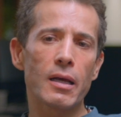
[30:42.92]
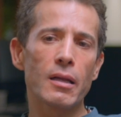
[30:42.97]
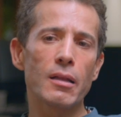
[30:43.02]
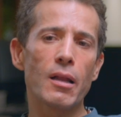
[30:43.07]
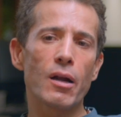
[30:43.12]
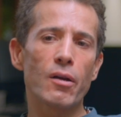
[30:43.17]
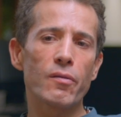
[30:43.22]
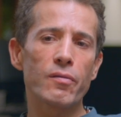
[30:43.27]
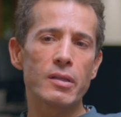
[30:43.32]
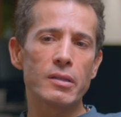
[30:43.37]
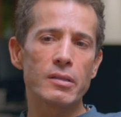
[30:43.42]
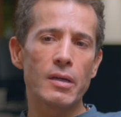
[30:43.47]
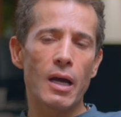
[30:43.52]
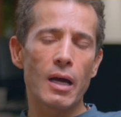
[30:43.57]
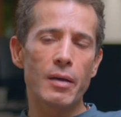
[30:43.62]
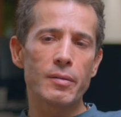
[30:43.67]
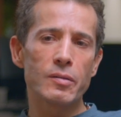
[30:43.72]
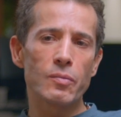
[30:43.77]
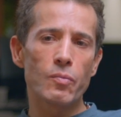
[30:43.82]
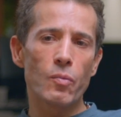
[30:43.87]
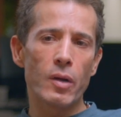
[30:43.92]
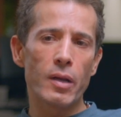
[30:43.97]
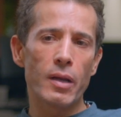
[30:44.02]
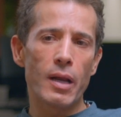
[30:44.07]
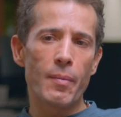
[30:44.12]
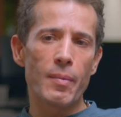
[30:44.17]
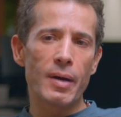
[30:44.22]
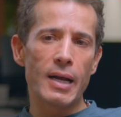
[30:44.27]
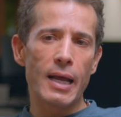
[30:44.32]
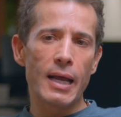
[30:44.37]
think a lot of the times
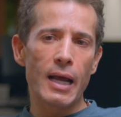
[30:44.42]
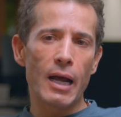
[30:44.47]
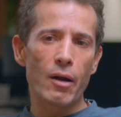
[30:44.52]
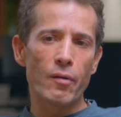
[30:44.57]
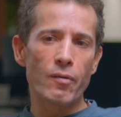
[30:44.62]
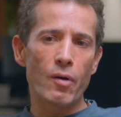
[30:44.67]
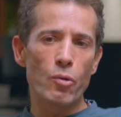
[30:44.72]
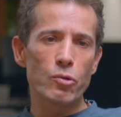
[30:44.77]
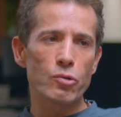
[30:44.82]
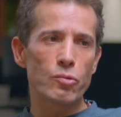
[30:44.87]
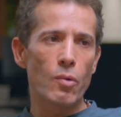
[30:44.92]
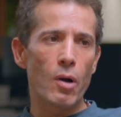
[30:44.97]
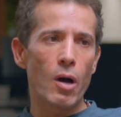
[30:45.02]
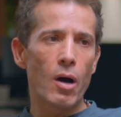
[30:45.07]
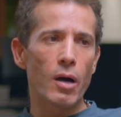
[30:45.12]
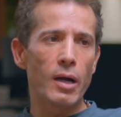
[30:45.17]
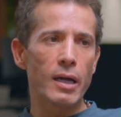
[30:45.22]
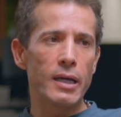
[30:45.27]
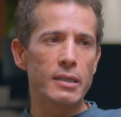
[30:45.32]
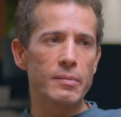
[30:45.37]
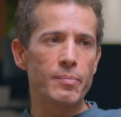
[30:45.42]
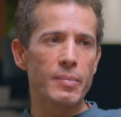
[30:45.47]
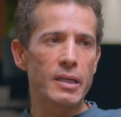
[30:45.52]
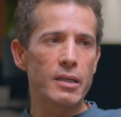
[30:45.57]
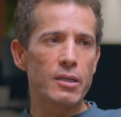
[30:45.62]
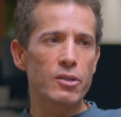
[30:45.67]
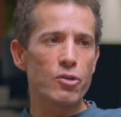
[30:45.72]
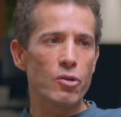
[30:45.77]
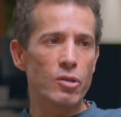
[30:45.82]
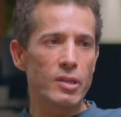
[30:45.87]
when M&A kind of goes wrong is
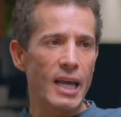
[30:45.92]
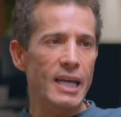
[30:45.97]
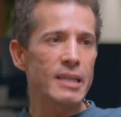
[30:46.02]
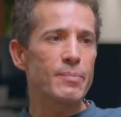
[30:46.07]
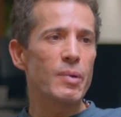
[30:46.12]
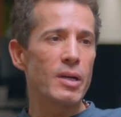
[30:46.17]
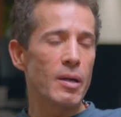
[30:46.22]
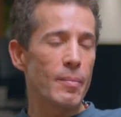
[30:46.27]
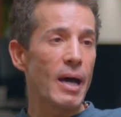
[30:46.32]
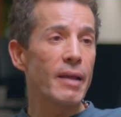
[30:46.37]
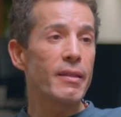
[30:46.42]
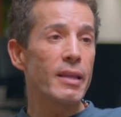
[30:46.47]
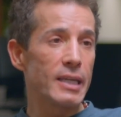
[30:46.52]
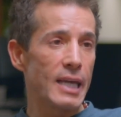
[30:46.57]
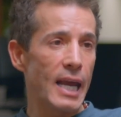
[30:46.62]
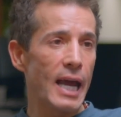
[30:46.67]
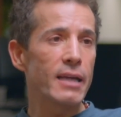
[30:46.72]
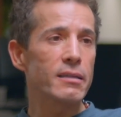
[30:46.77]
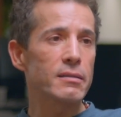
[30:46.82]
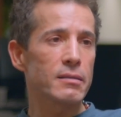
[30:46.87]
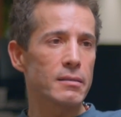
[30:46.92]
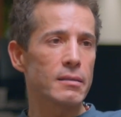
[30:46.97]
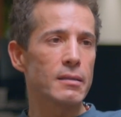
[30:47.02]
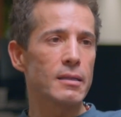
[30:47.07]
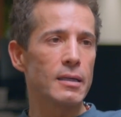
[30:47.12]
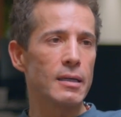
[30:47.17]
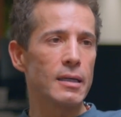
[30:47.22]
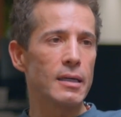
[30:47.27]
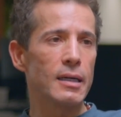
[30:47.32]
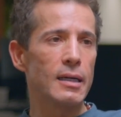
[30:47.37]
because you're desperate about the yes.
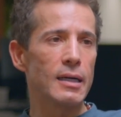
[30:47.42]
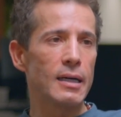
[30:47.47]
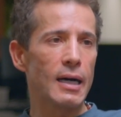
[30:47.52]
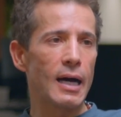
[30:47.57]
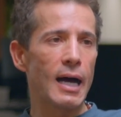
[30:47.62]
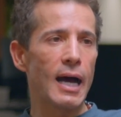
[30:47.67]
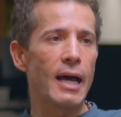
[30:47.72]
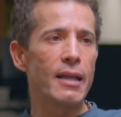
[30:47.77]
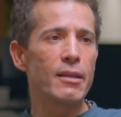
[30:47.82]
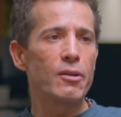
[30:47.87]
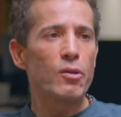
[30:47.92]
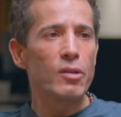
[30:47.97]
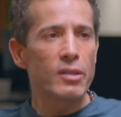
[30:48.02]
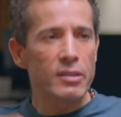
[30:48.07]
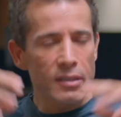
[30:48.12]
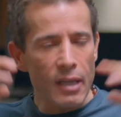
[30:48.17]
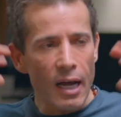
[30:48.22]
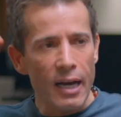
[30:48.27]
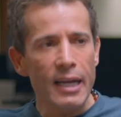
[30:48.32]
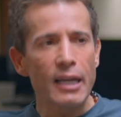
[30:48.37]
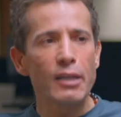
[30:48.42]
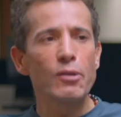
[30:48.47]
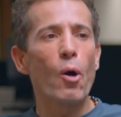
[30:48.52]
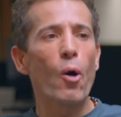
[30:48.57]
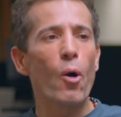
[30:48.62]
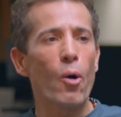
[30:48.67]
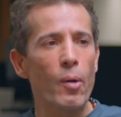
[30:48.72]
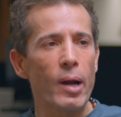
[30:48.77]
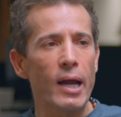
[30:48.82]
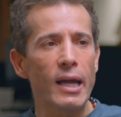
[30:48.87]
And you start
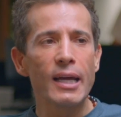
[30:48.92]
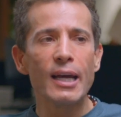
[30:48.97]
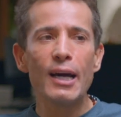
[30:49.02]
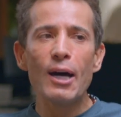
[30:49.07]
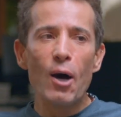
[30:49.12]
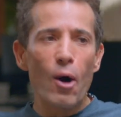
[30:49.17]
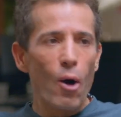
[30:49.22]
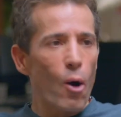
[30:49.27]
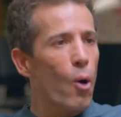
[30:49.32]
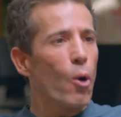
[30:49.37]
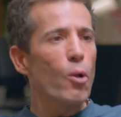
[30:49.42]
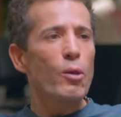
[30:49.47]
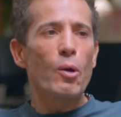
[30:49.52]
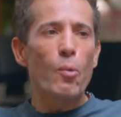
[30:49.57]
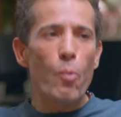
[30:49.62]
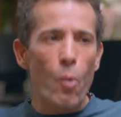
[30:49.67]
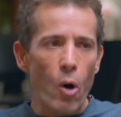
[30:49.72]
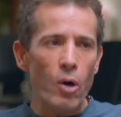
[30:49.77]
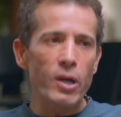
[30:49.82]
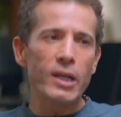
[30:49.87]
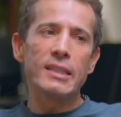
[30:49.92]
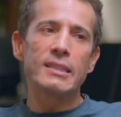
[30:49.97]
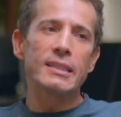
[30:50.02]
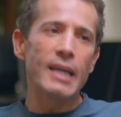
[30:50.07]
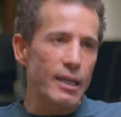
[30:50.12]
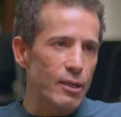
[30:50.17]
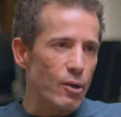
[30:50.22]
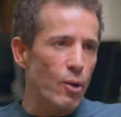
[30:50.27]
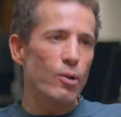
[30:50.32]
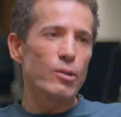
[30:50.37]
ignoring all the warning
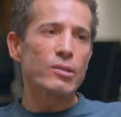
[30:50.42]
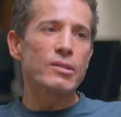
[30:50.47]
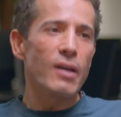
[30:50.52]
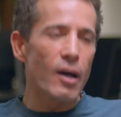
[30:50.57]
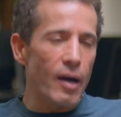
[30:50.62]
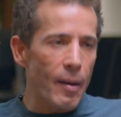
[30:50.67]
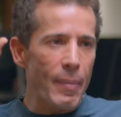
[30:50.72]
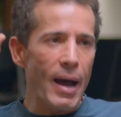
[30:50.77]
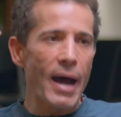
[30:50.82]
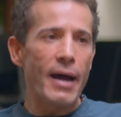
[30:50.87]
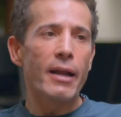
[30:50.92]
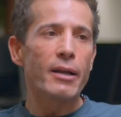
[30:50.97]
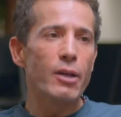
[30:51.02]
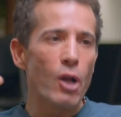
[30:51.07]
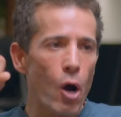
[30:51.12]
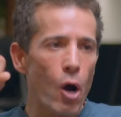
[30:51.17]
signals about a